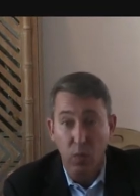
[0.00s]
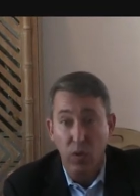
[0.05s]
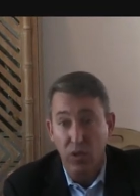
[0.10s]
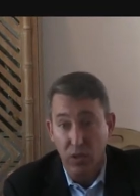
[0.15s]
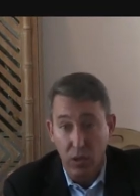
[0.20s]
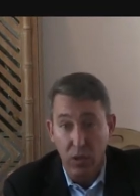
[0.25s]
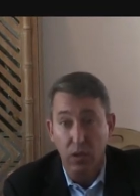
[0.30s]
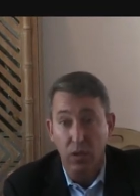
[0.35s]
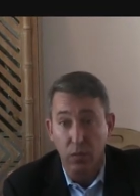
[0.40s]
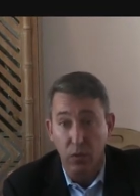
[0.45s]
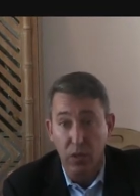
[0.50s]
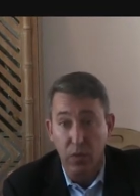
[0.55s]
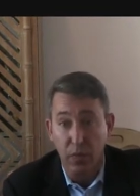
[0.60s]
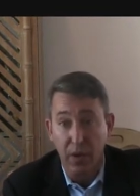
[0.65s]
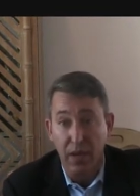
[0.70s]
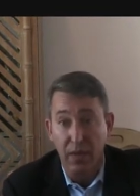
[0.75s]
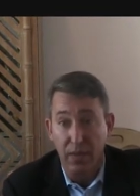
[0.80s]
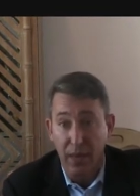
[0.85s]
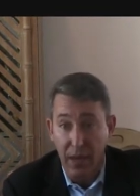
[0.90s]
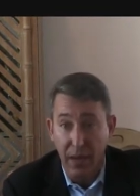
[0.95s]
we should
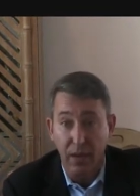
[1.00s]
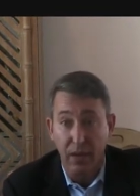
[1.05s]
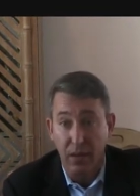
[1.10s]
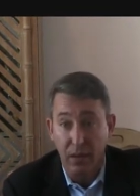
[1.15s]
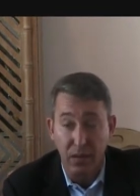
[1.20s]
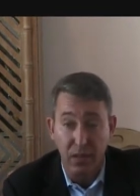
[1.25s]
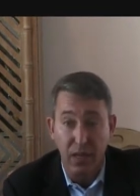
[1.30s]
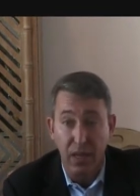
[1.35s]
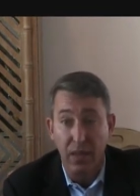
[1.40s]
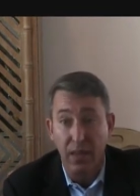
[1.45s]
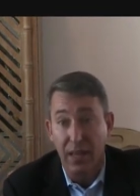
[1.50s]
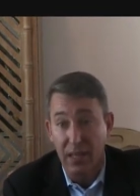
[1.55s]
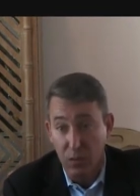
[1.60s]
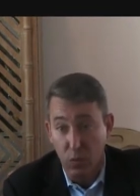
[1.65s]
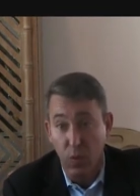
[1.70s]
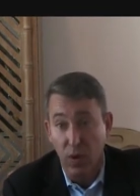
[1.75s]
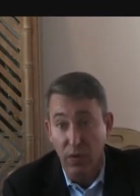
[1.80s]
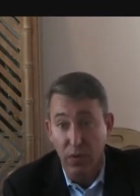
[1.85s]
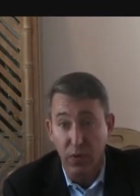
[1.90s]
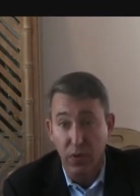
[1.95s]
respect that and say that's
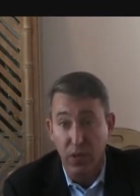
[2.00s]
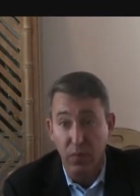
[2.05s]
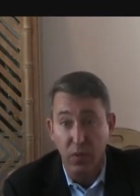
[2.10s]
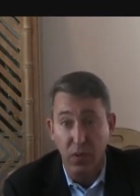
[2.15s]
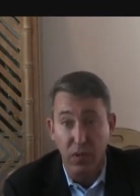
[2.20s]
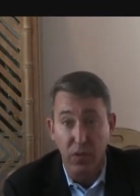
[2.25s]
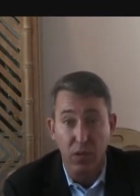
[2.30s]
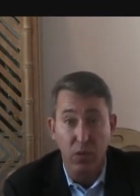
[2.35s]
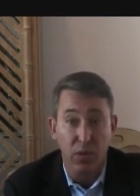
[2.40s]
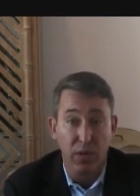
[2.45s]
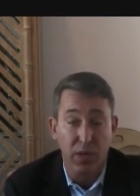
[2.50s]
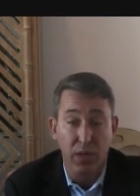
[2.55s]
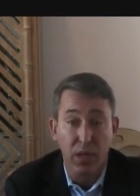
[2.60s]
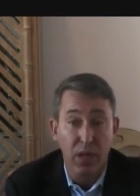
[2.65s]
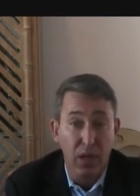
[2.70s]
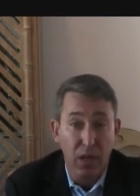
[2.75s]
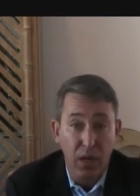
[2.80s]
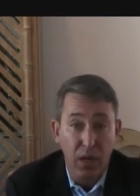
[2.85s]
a way for them to deal with it.